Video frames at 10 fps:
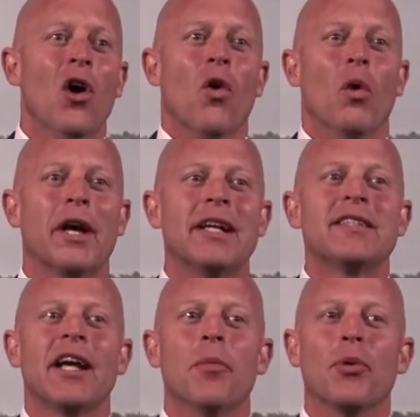We're going to
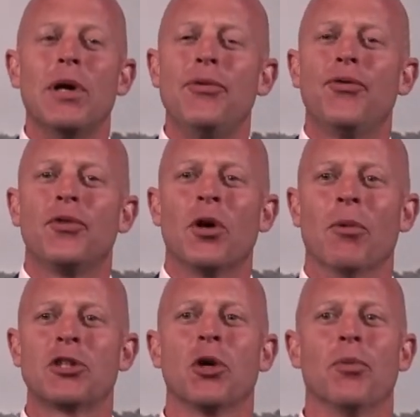take a brief
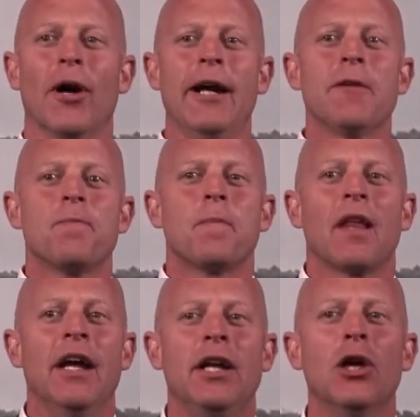commercial break
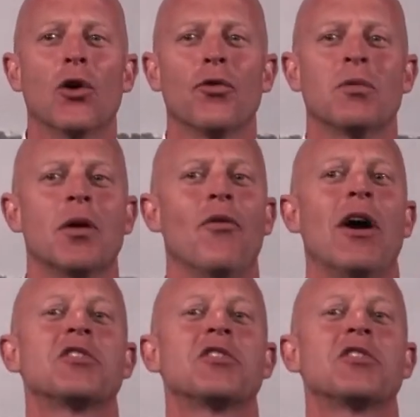and hear from some of our